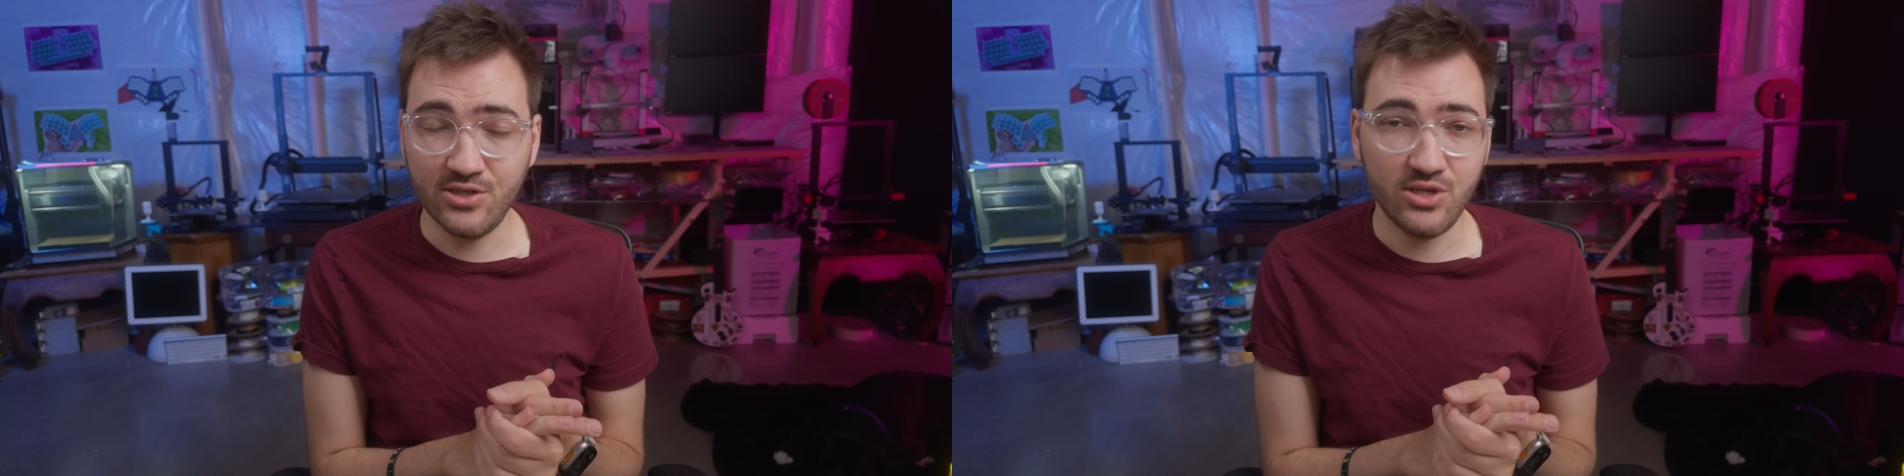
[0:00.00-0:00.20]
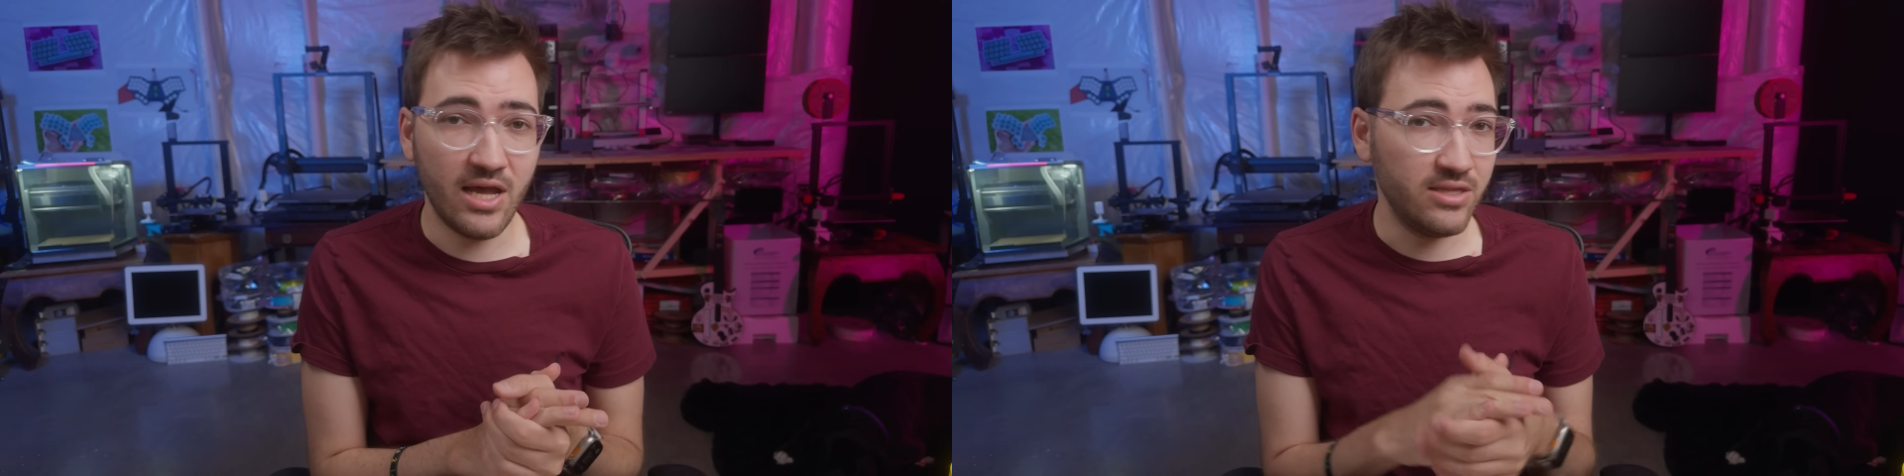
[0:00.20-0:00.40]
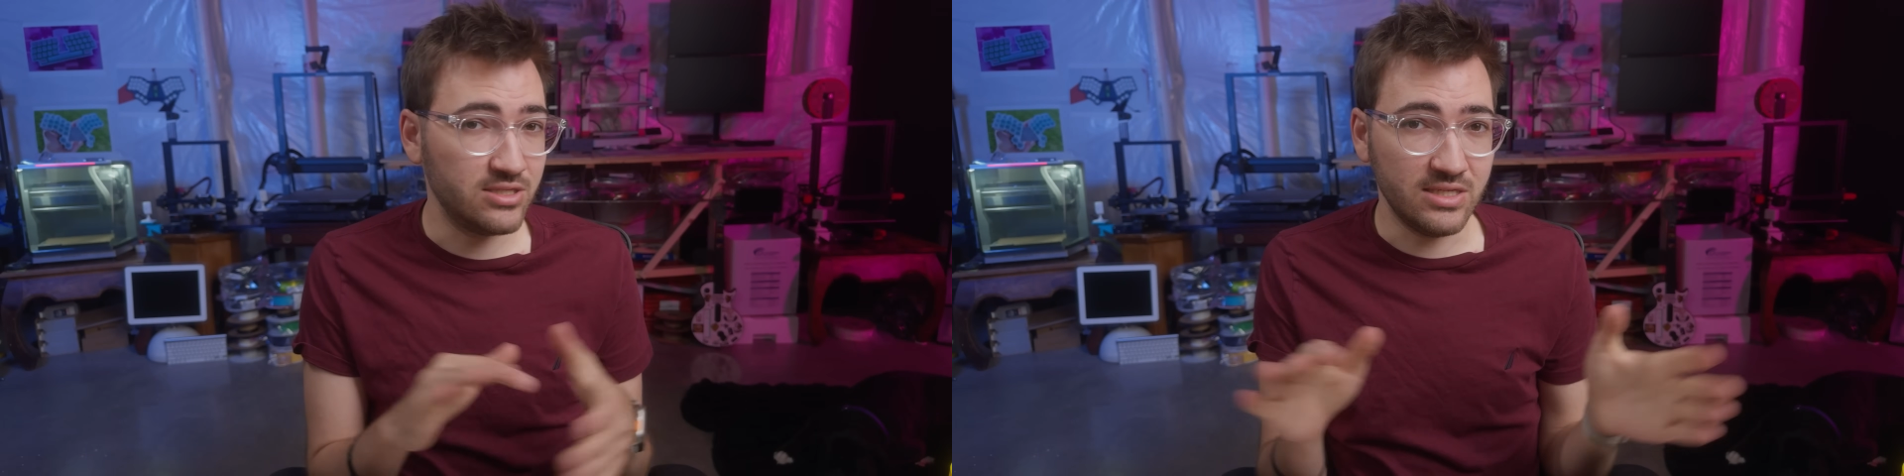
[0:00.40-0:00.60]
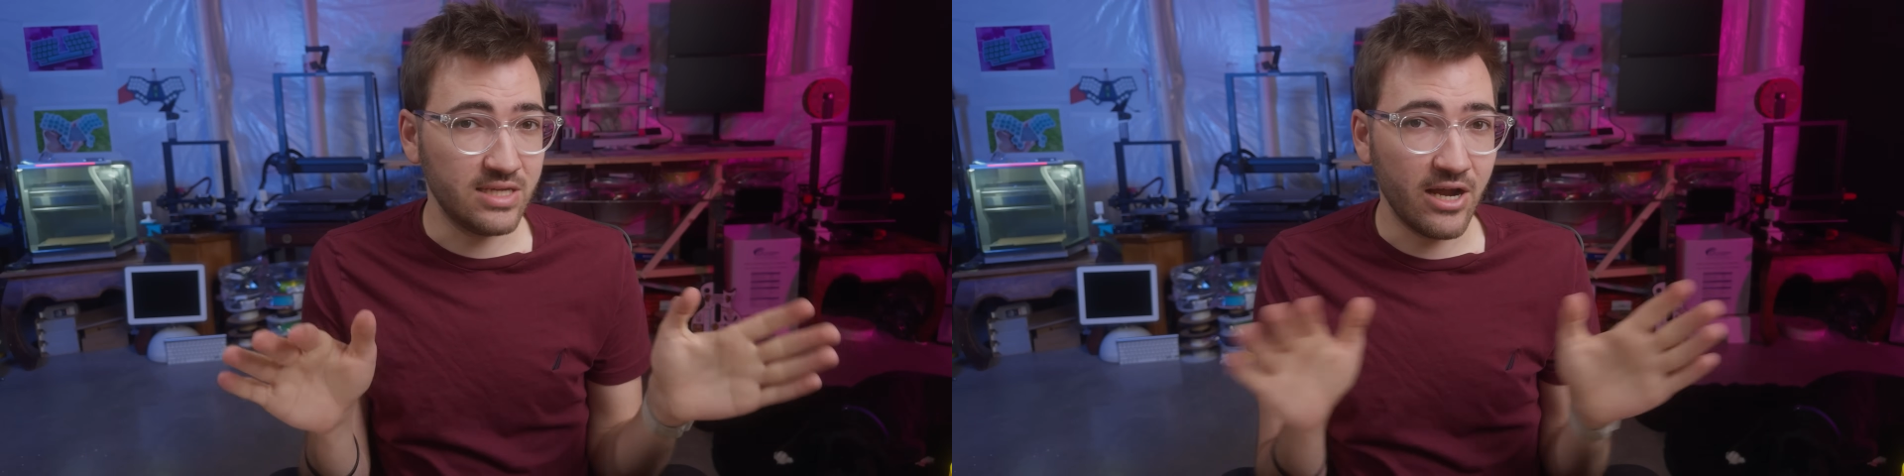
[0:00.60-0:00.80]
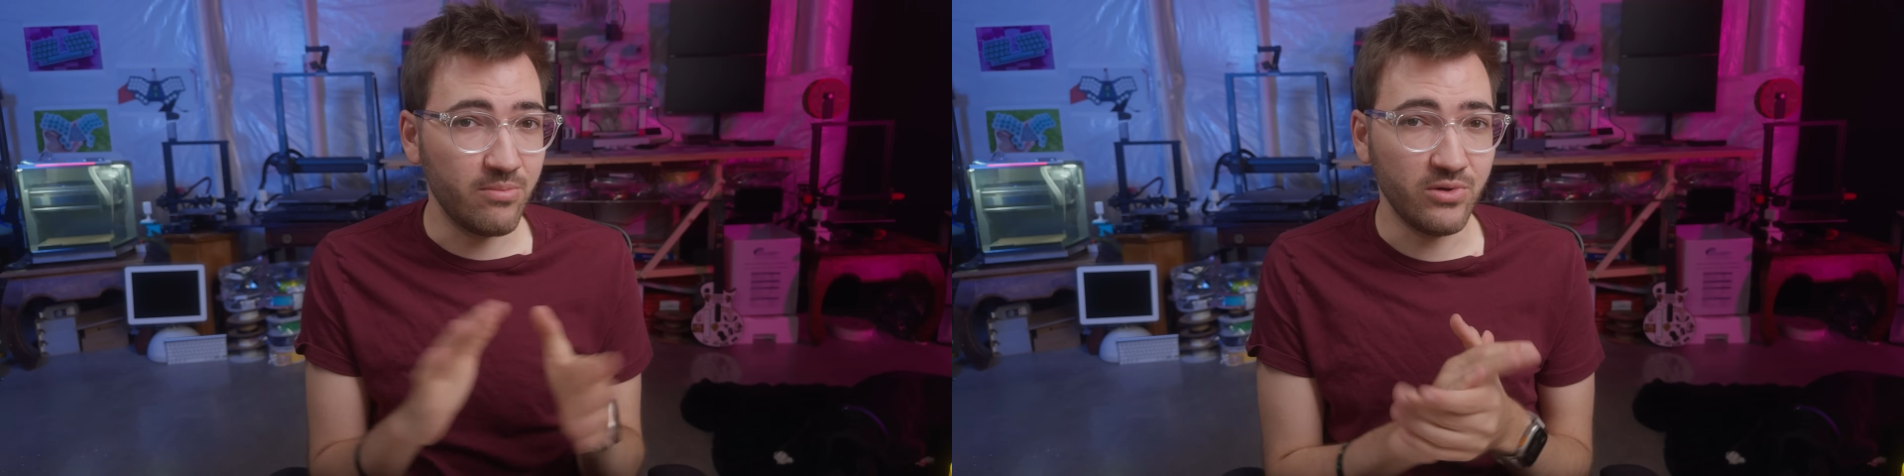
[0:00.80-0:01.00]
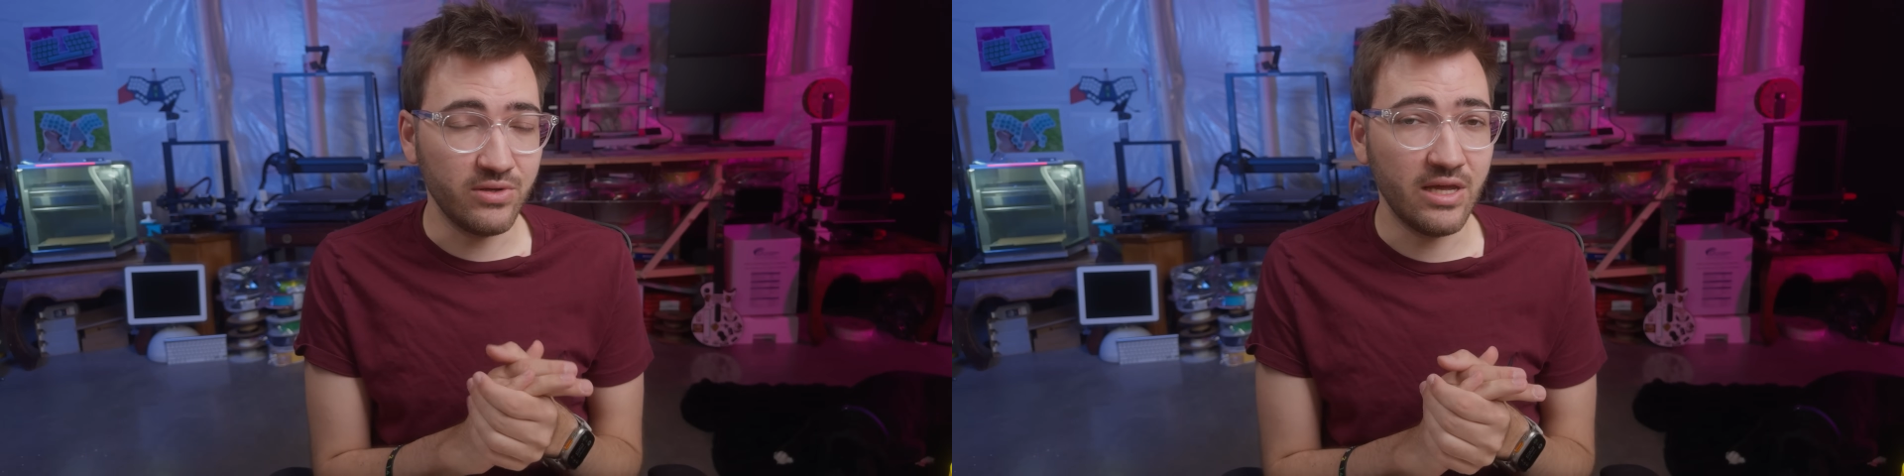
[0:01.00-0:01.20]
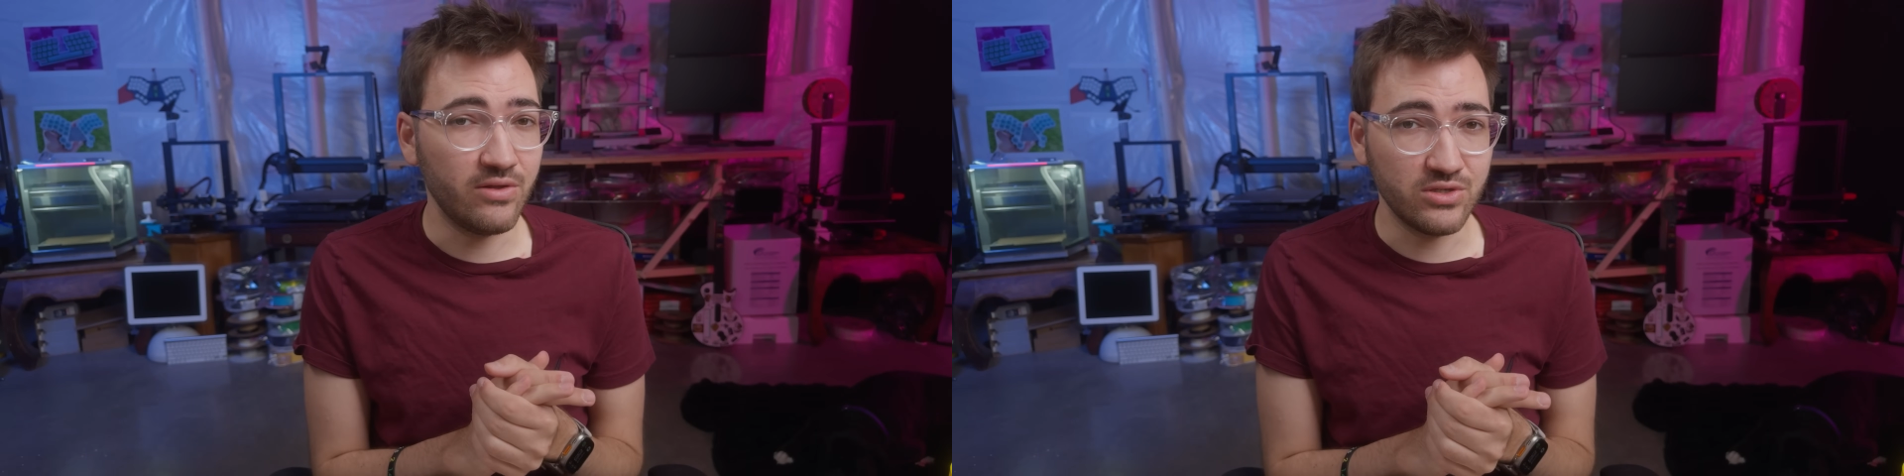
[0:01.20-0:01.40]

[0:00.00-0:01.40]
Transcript: tie this entire build together.